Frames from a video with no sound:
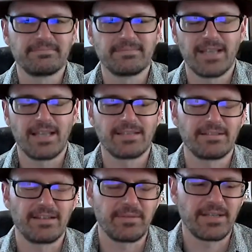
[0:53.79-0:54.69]
That's
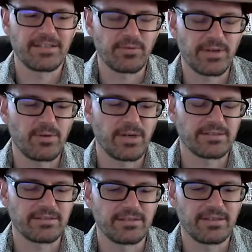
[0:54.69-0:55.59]
a great
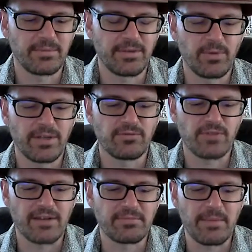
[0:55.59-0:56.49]
question. What
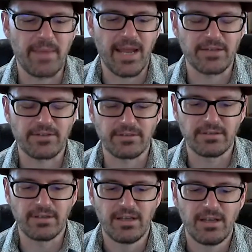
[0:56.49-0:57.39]
drives my passion